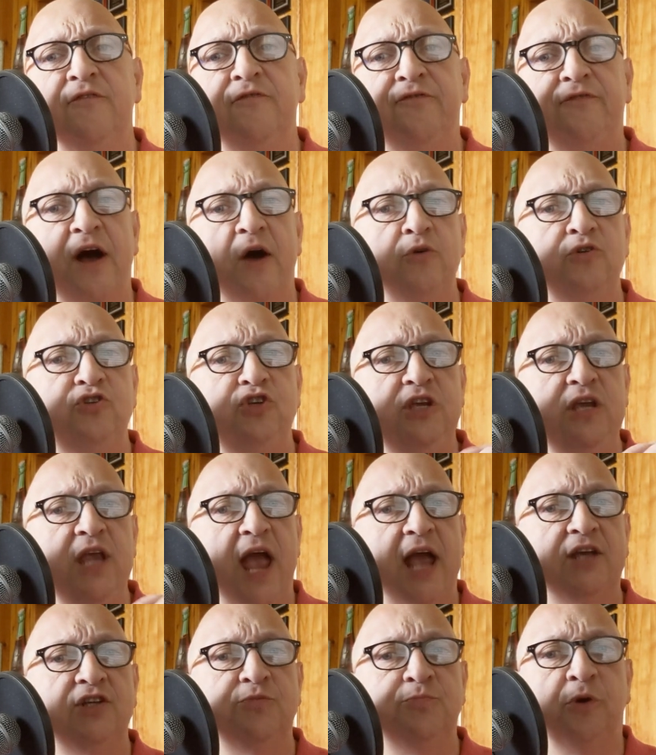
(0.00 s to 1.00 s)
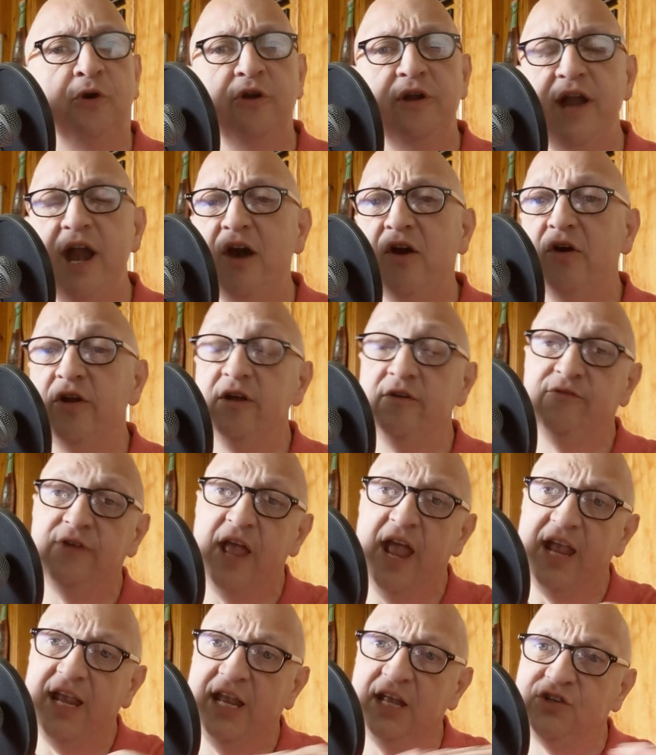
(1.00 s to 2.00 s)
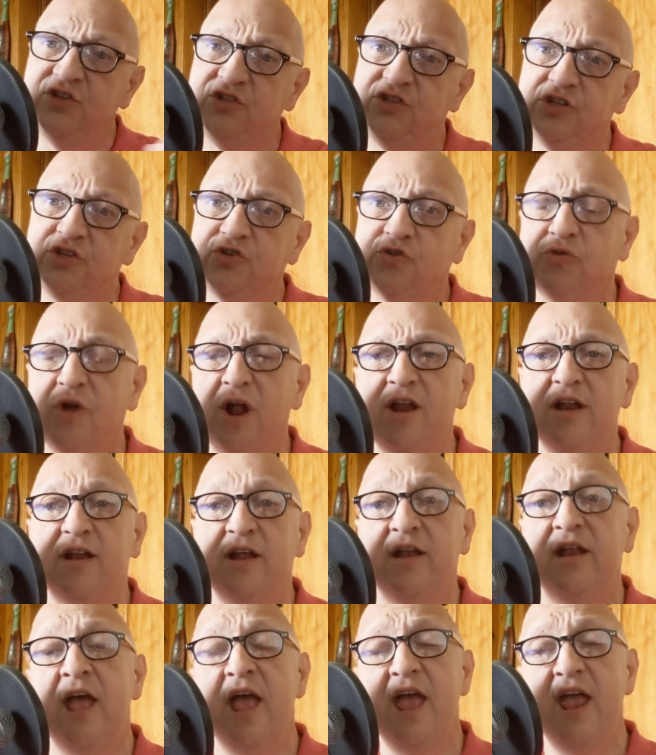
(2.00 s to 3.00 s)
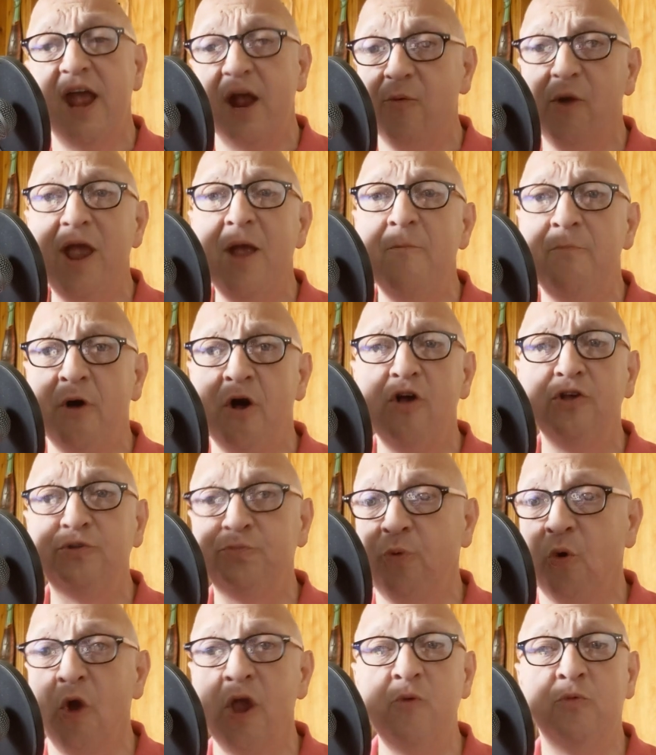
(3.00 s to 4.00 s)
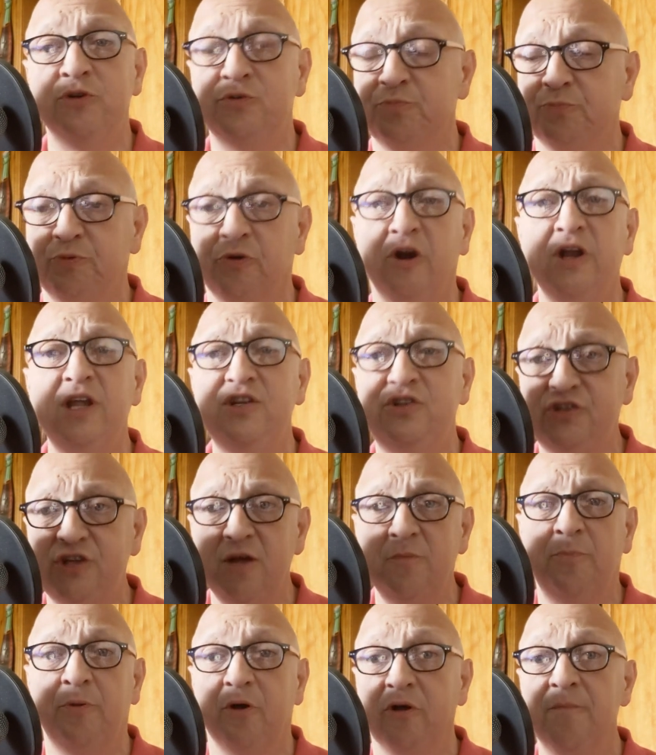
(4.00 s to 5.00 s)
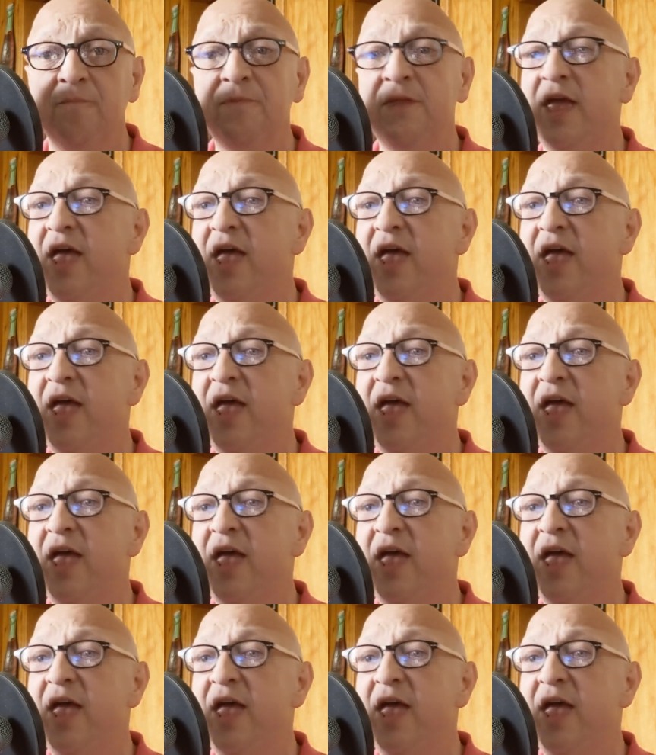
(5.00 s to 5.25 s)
Fauci expert narrative, it gets discredited. And Rand Paul's point was pretty simple.